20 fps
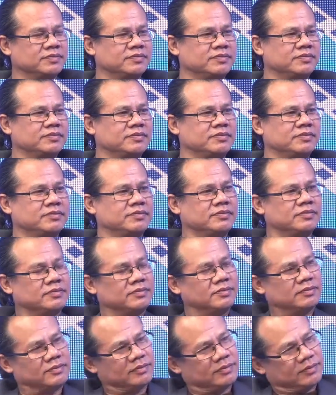So
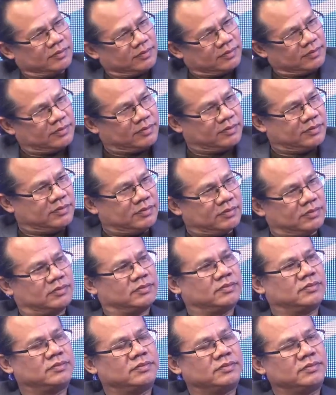if uh, like we plan
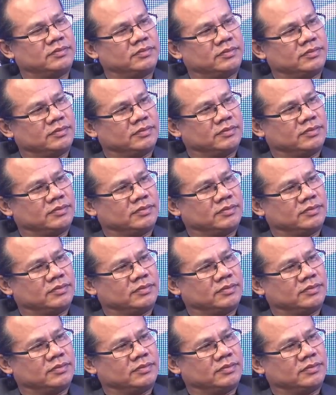properly